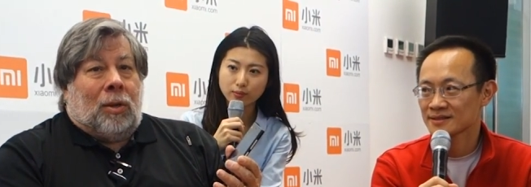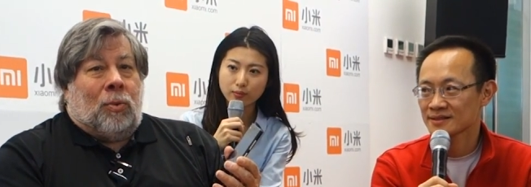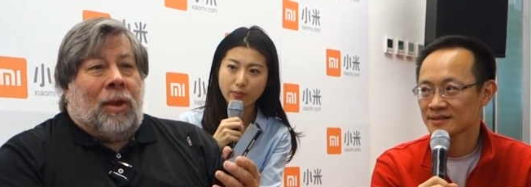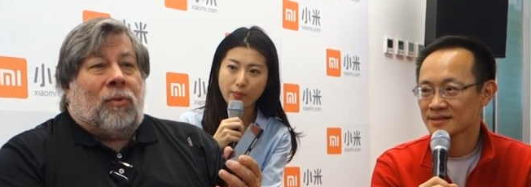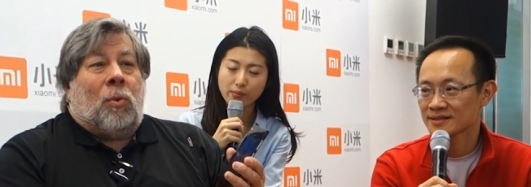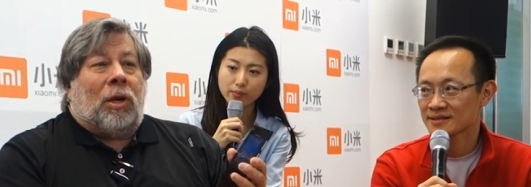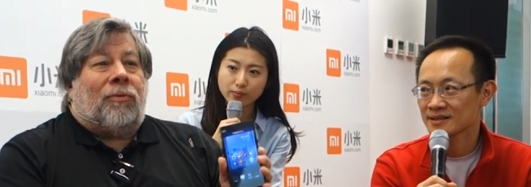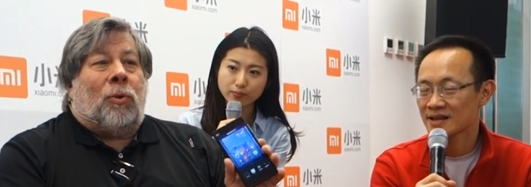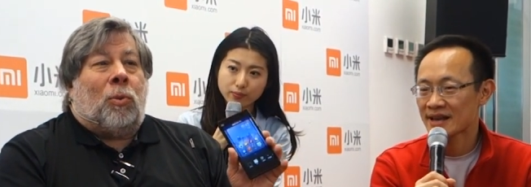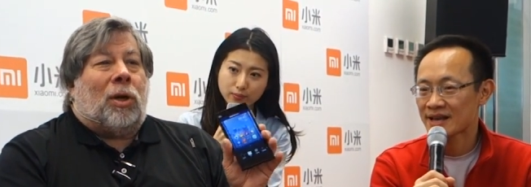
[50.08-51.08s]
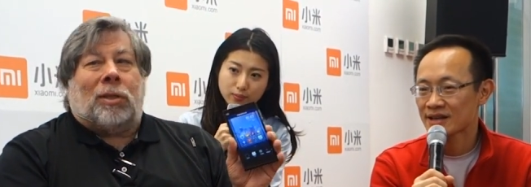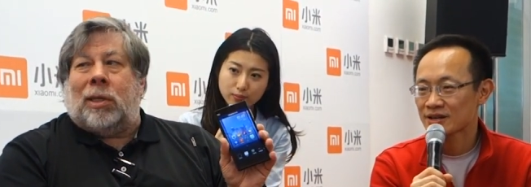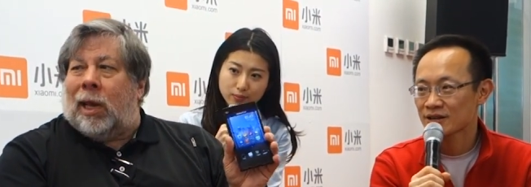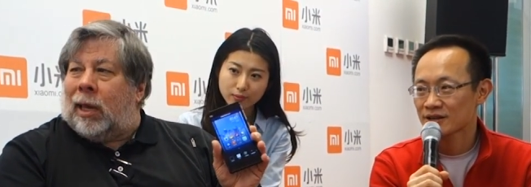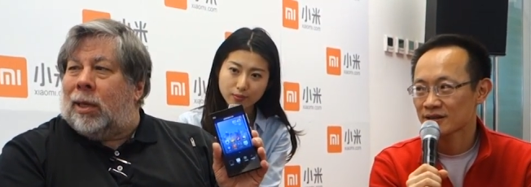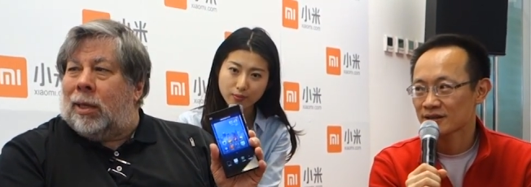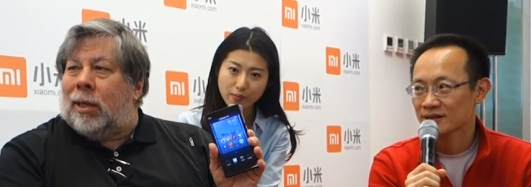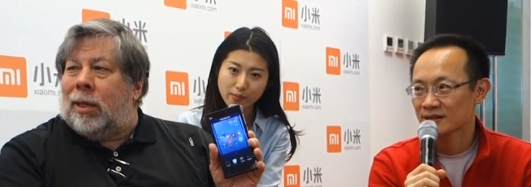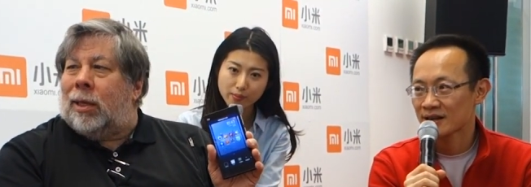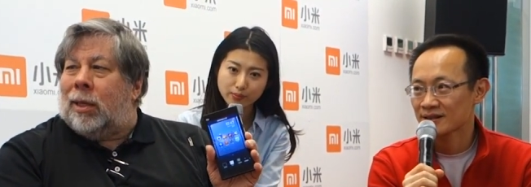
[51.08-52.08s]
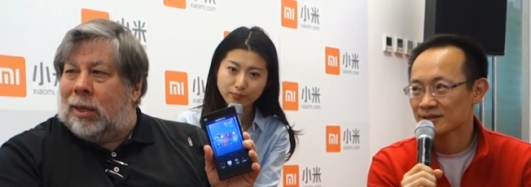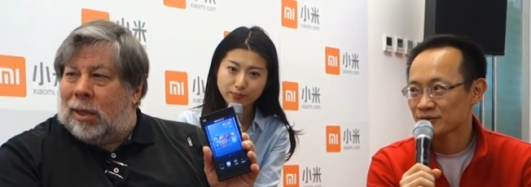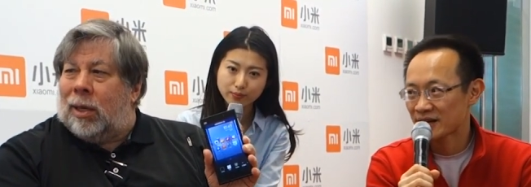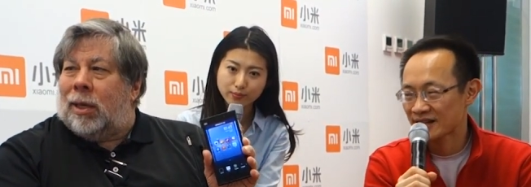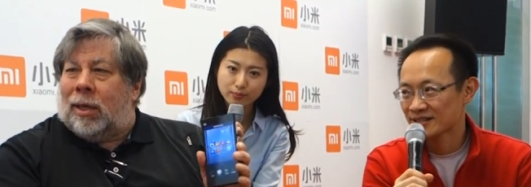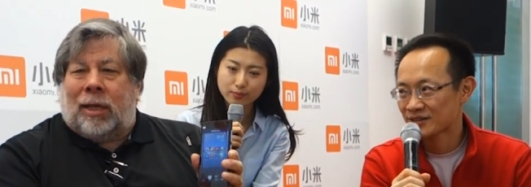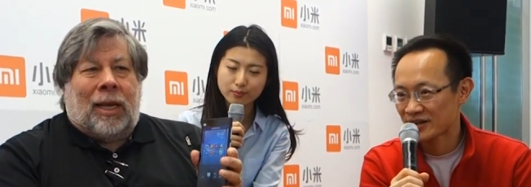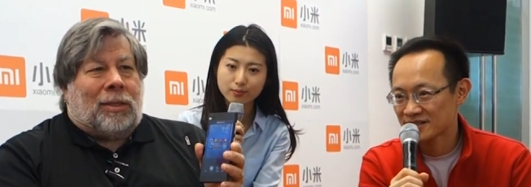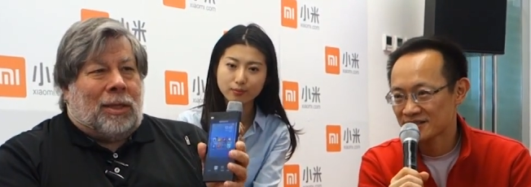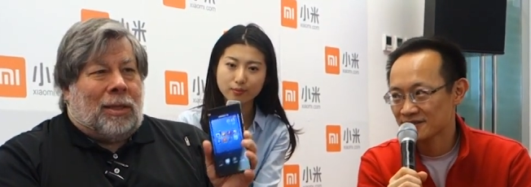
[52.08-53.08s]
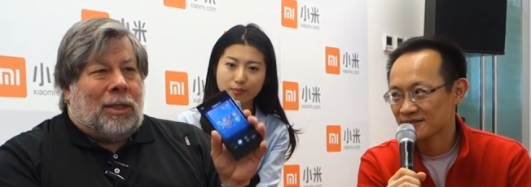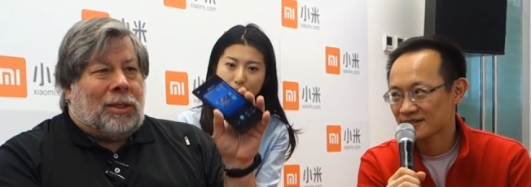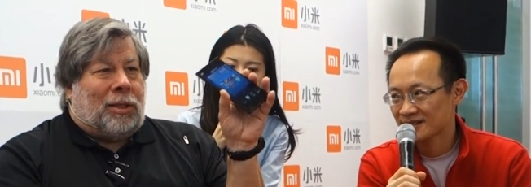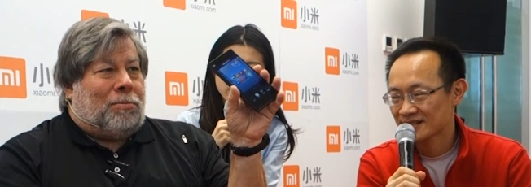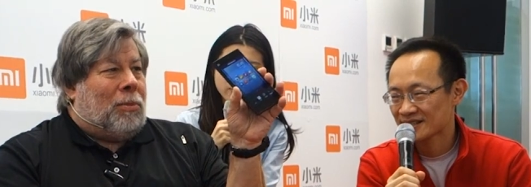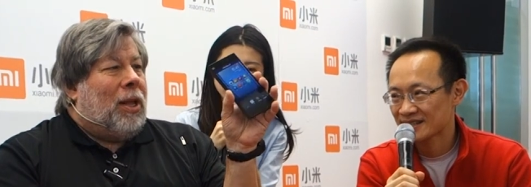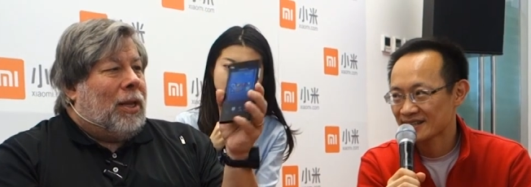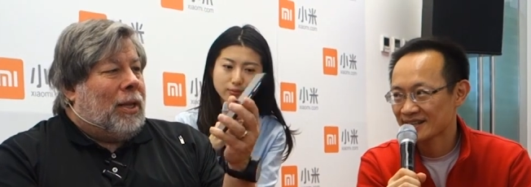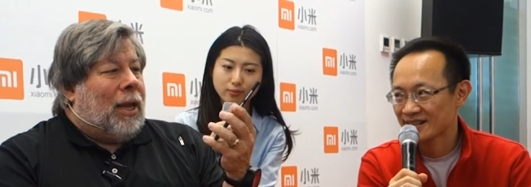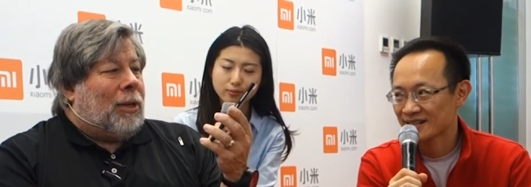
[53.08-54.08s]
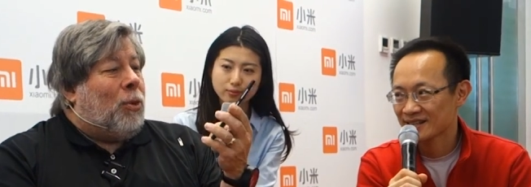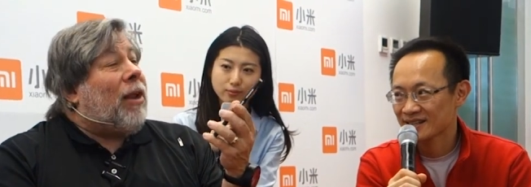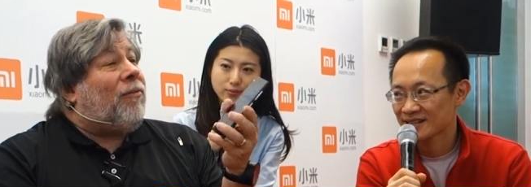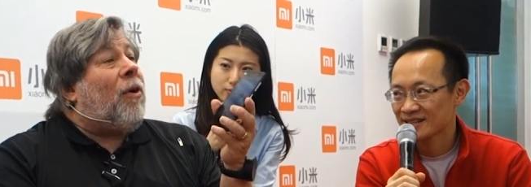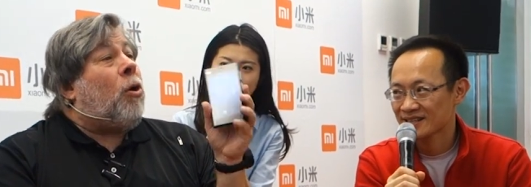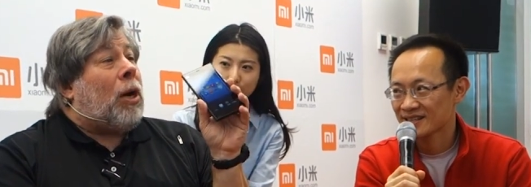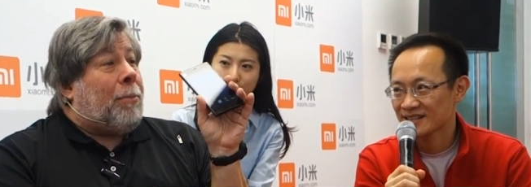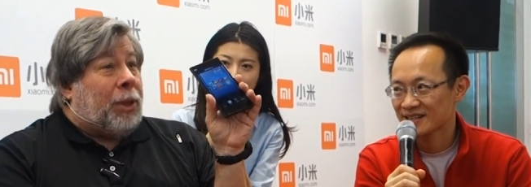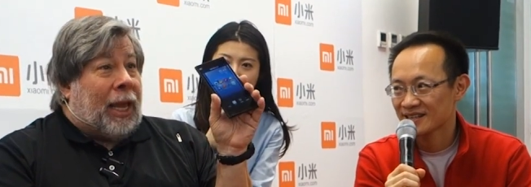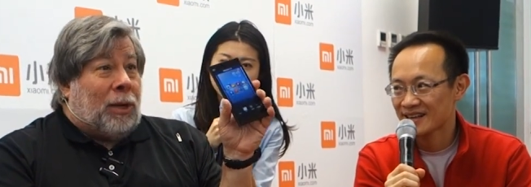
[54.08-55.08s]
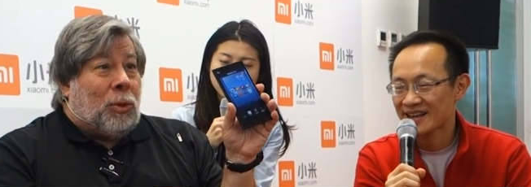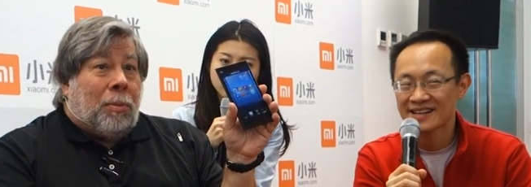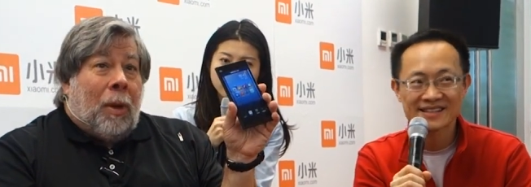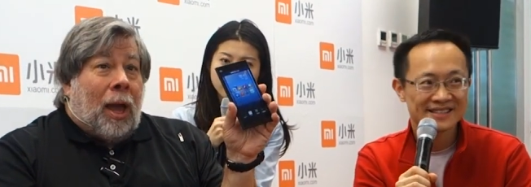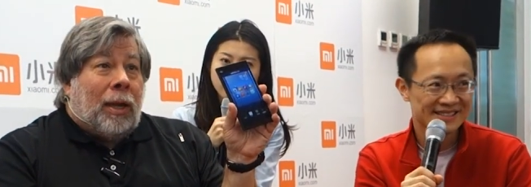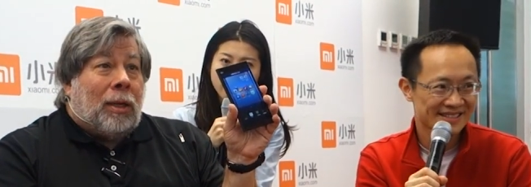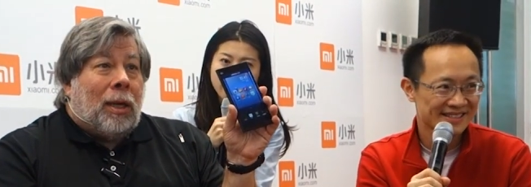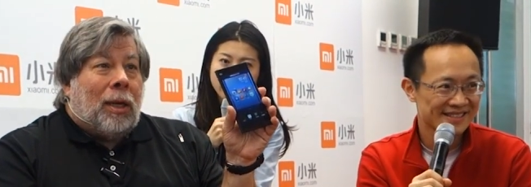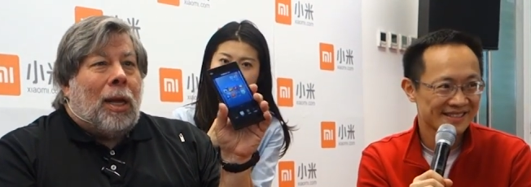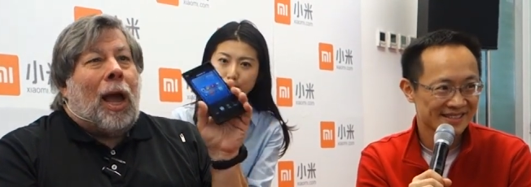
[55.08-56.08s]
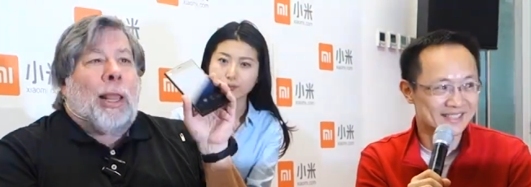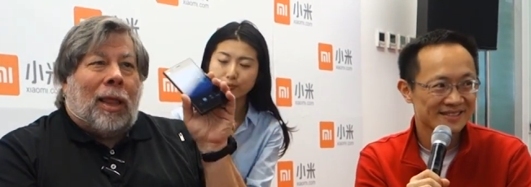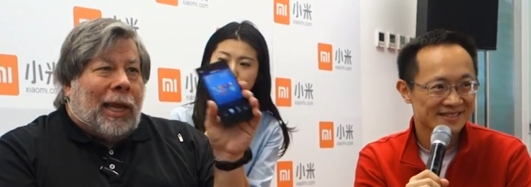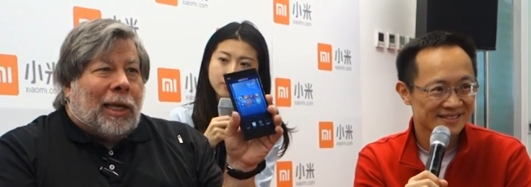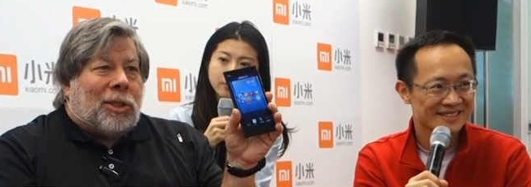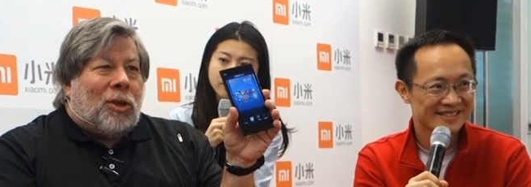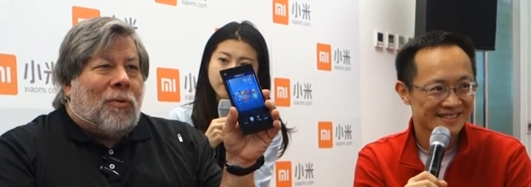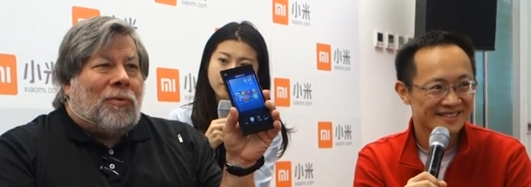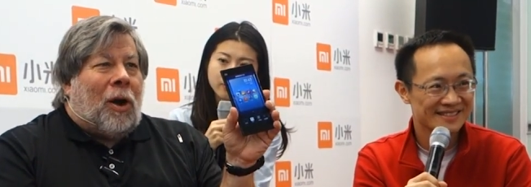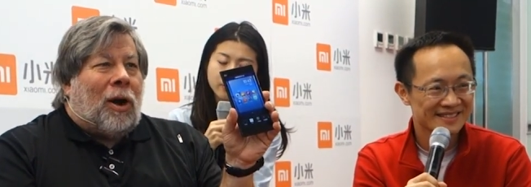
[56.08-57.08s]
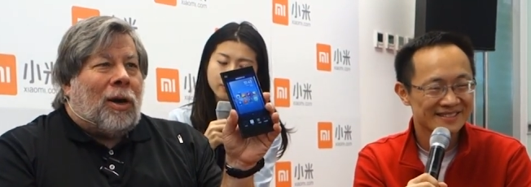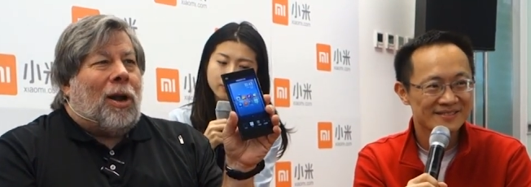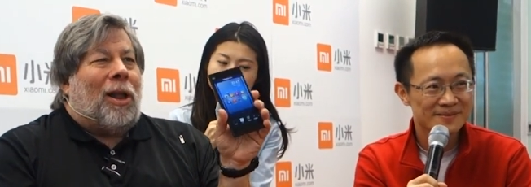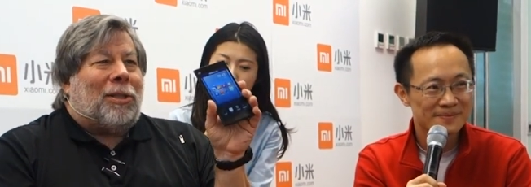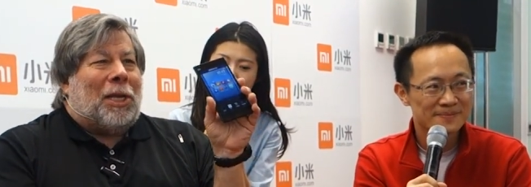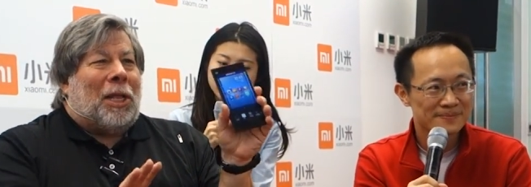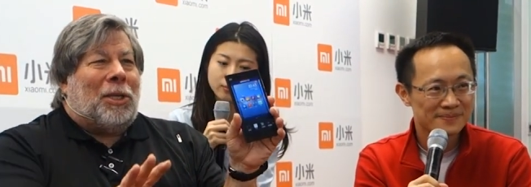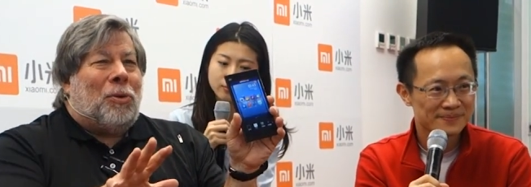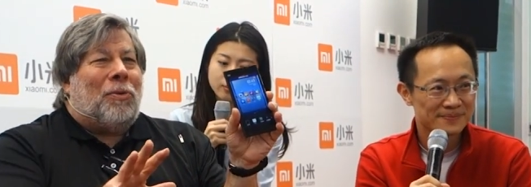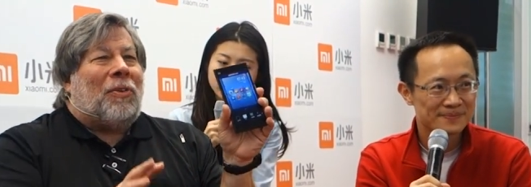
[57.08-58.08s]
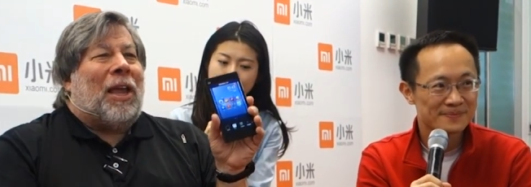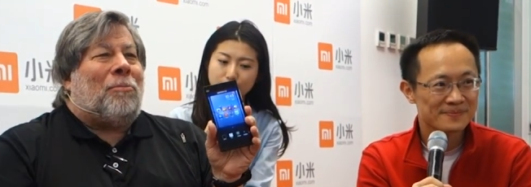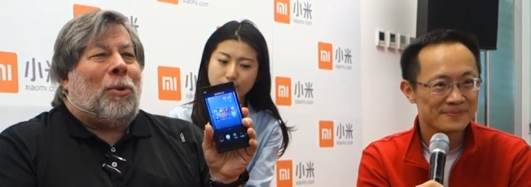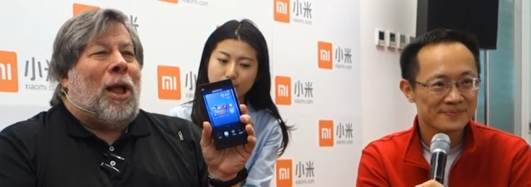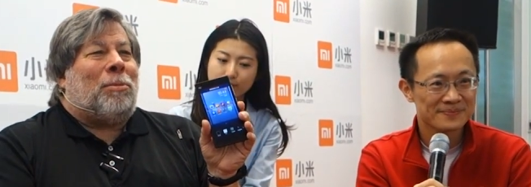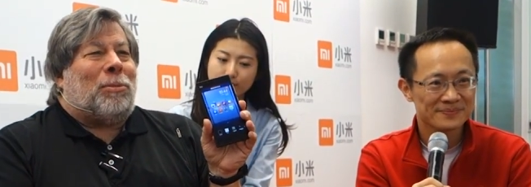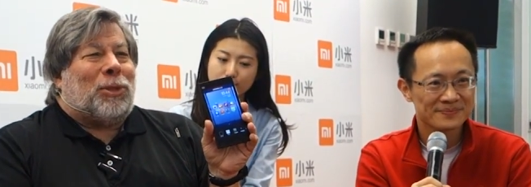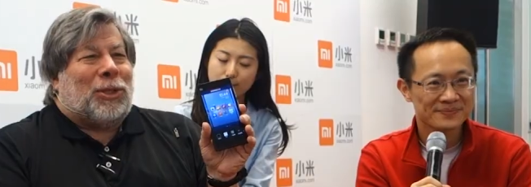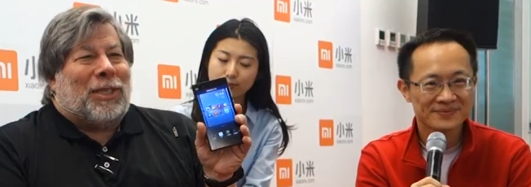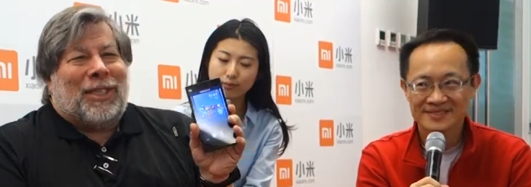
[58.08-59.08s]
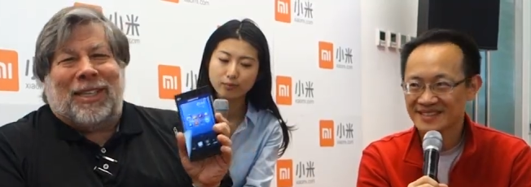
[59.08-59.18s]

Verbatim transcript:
Speaker 1: We have a wonderful world today. Yeah, great, great. Yeah, great phone. I'm playing with mine. I like it so far. I'll tell you if I have problems.